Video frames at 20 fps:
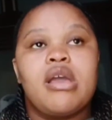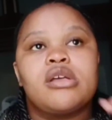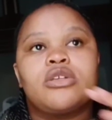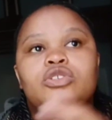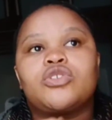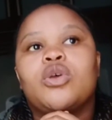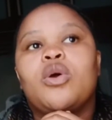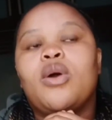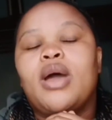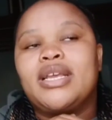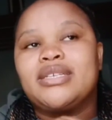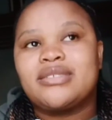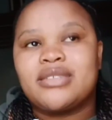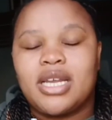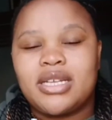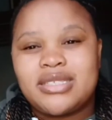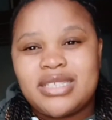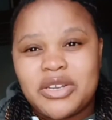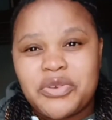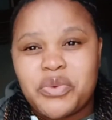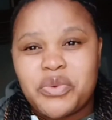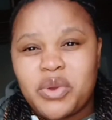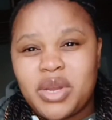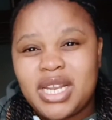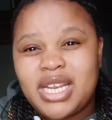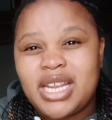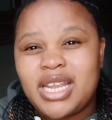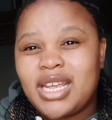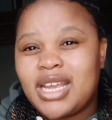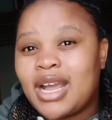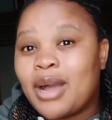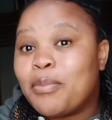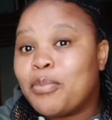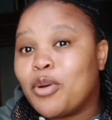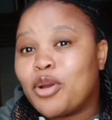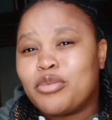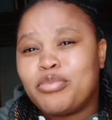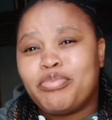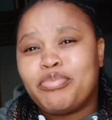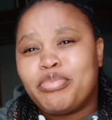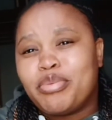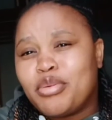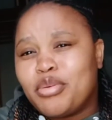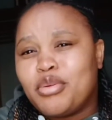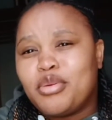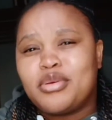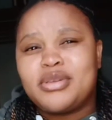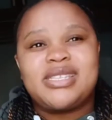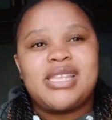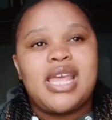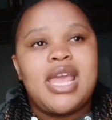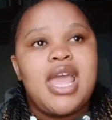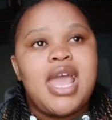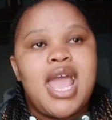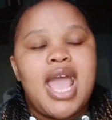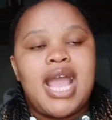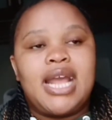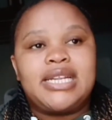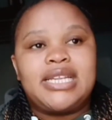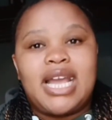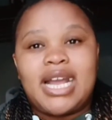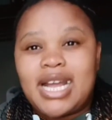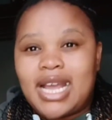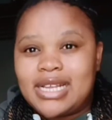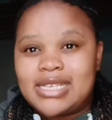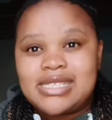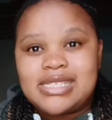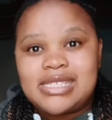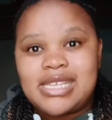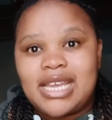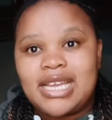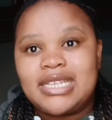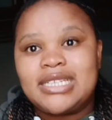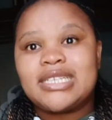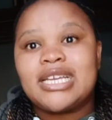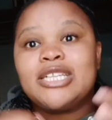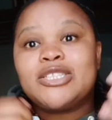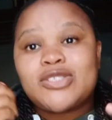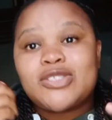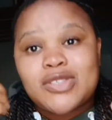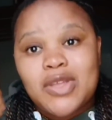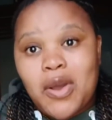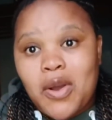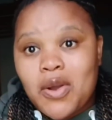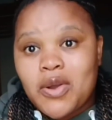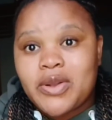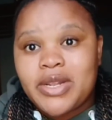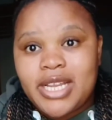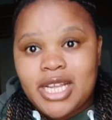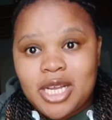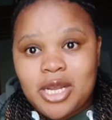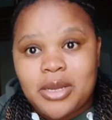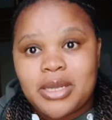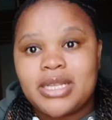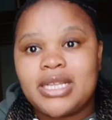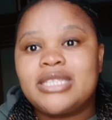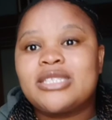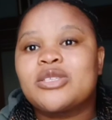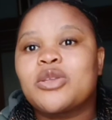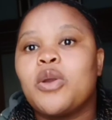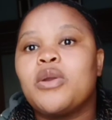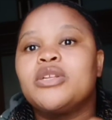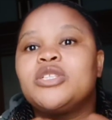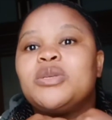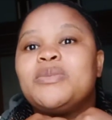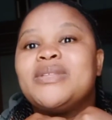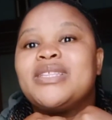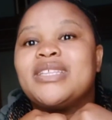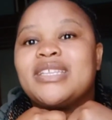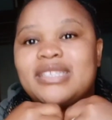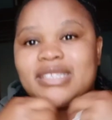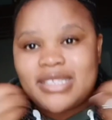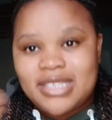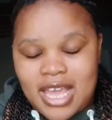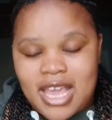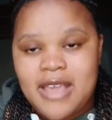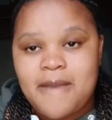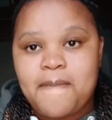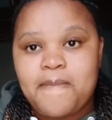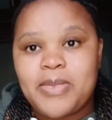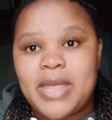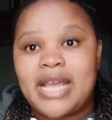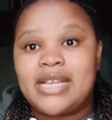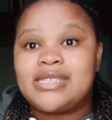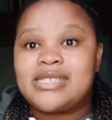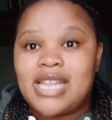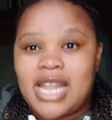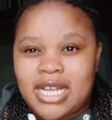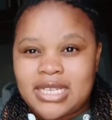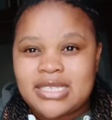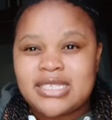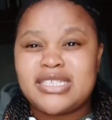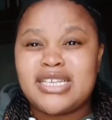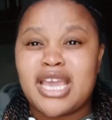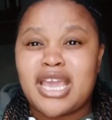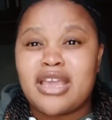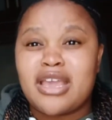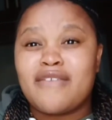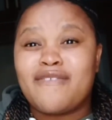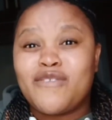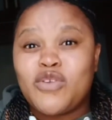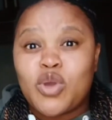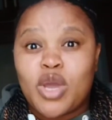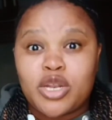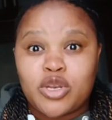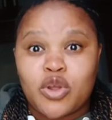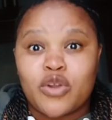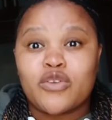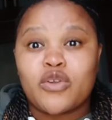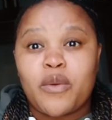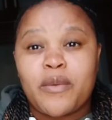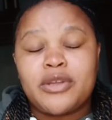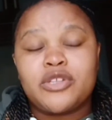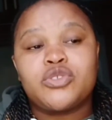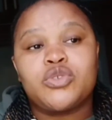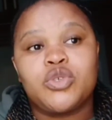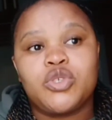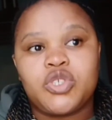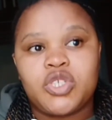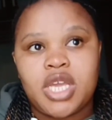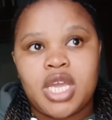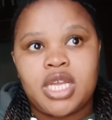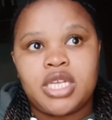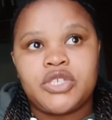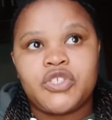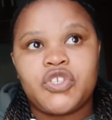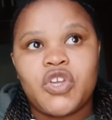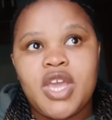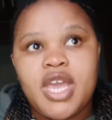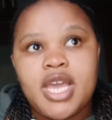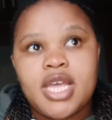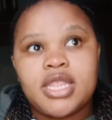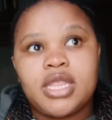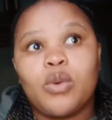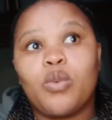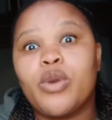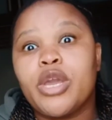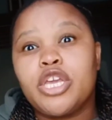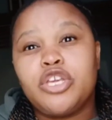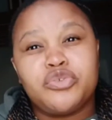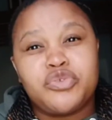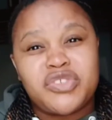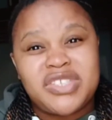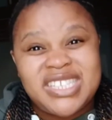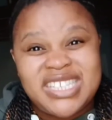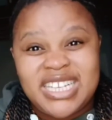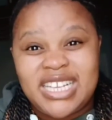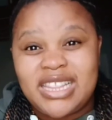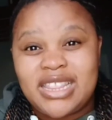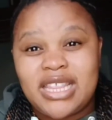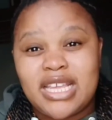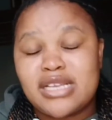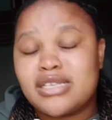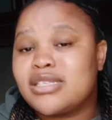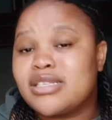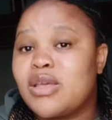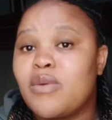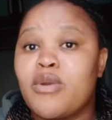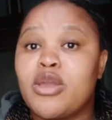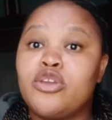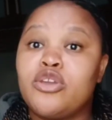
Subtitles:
So I started reading about books. And like I said, it's going to be the same as last year if you are not going to change the way you see things, the way